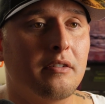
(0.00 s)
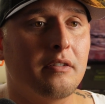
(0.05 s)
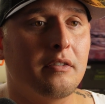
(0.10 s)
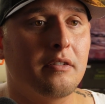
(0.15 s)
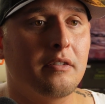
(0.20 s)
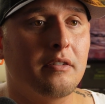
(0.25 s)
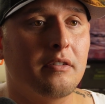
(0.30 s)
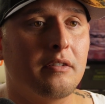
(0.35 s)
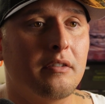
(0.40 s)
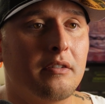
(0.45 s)

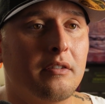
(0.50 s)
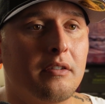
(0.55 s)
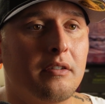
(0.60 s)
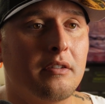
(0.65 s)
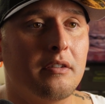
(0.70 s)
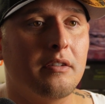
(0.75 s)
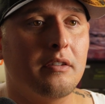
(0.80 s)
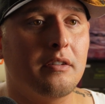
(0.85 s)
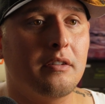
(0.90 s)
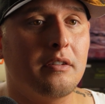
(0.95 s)

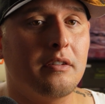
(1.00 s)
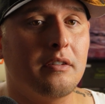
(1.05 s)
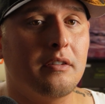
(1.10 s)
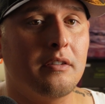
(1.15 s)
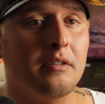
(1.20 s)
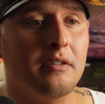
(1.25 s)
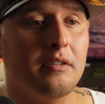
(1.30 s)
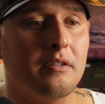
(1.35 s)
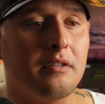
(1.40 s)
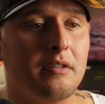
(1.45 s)

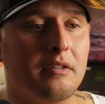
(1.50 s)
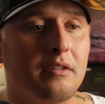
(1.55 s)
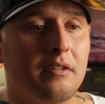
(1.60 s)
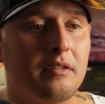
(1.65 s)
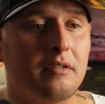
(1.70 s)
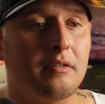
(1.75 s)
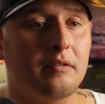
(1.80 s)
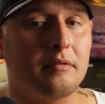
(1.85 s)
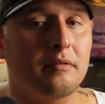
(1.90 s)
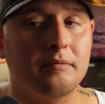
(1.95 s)

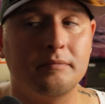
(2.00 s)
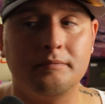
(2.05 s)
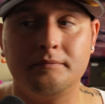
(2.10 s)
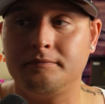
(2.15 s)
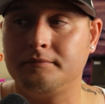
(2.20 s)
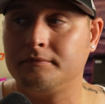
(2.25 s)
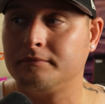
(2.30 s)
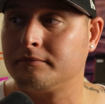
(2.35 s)
[no speech]